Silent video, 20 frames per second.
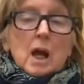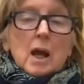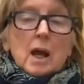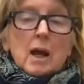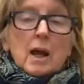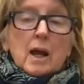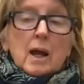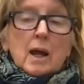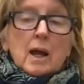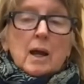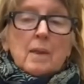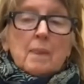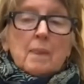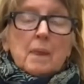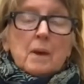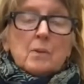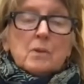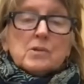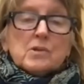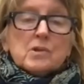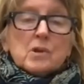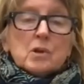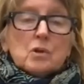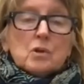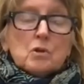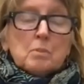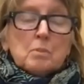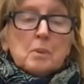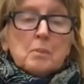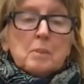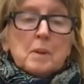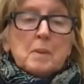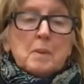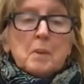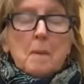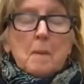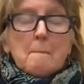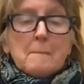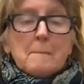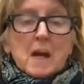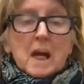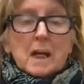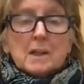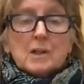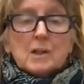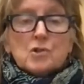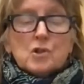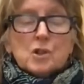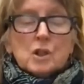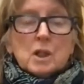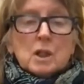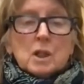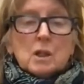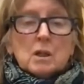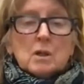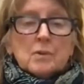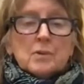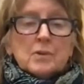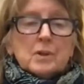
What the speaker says: and there was a group of people managing